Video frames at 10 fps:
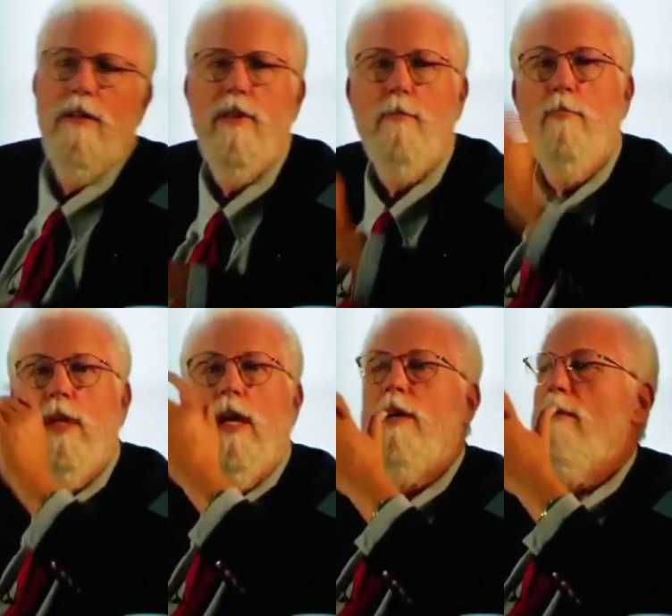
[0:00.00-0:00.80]
the
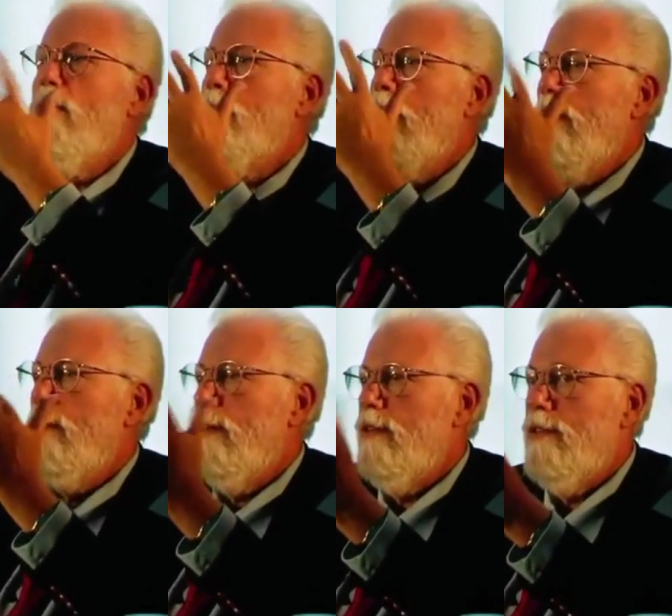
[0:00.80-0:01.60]
blood of the
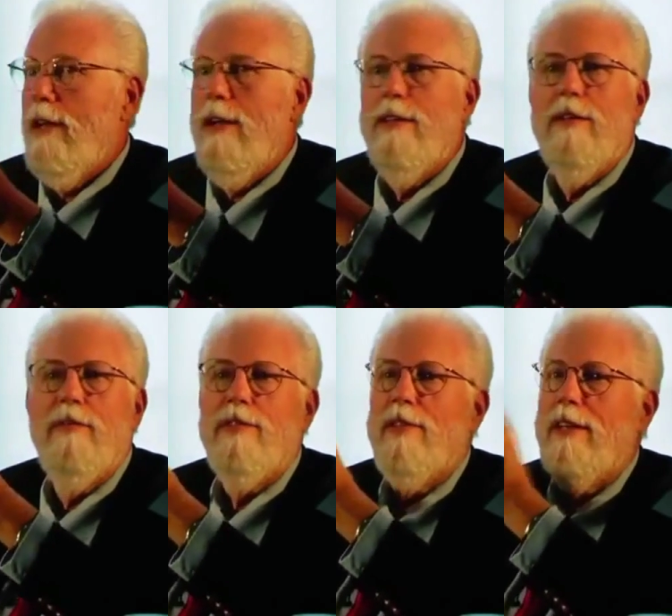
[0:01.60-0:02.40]
martyrs, all
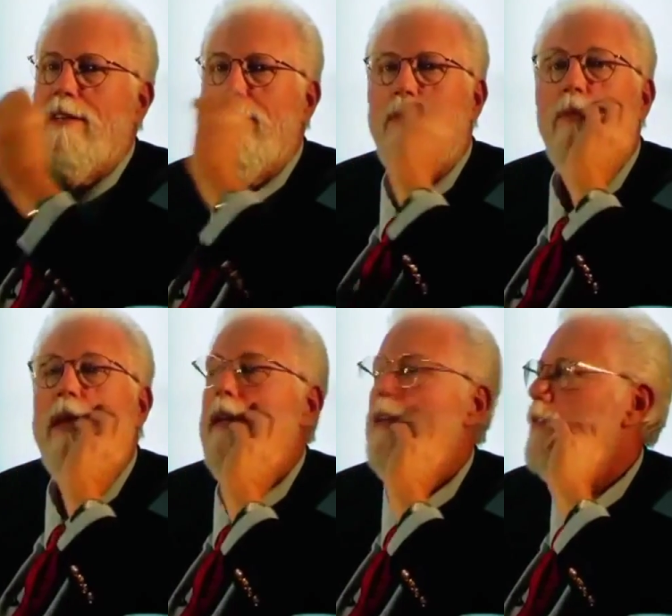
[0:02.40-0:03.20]
of a sudden,
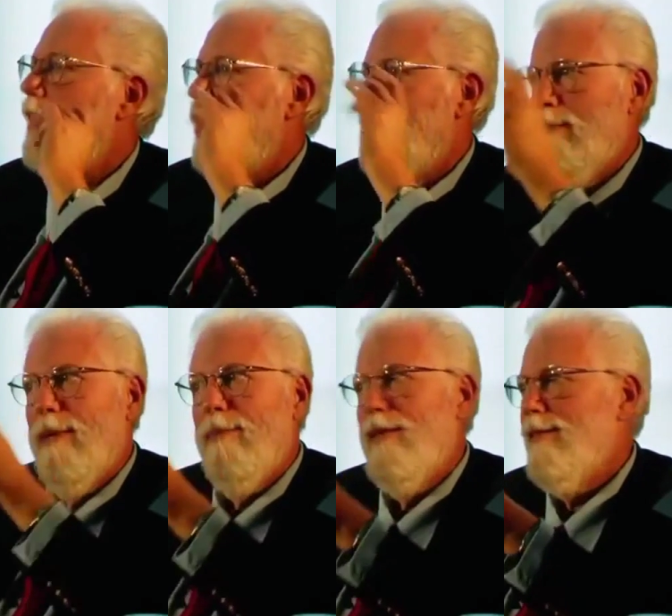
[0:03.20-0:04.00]
wait a second,
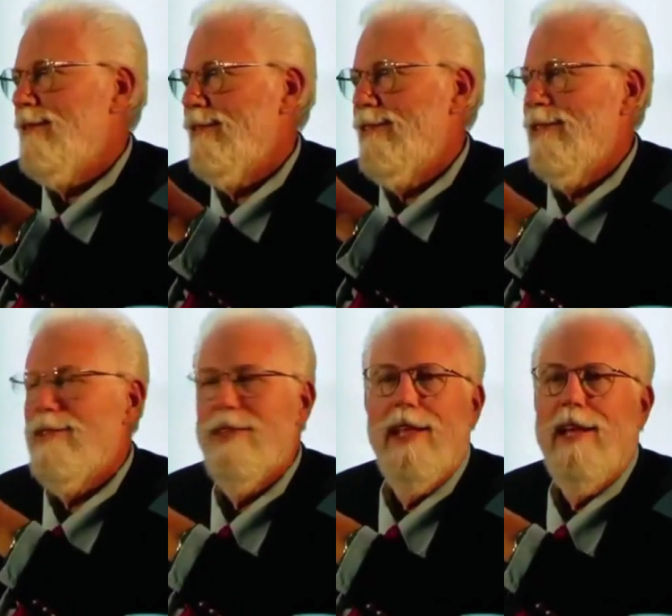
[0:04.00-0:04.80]
maybe this is
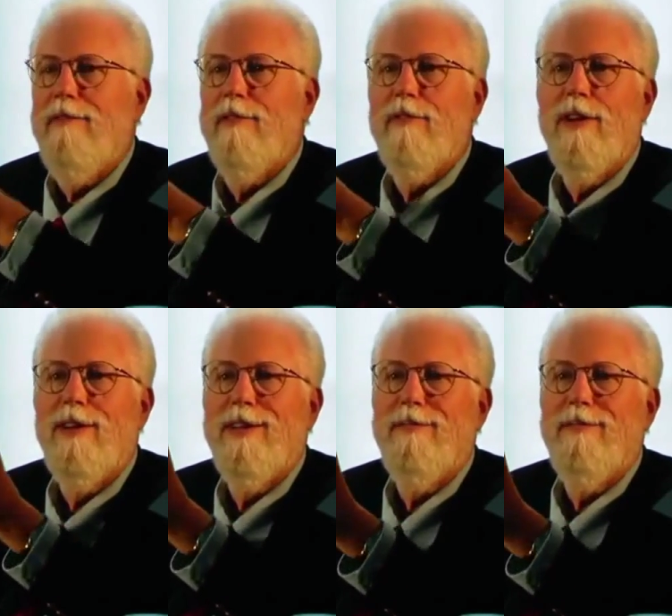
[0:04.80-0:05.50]
just the life of all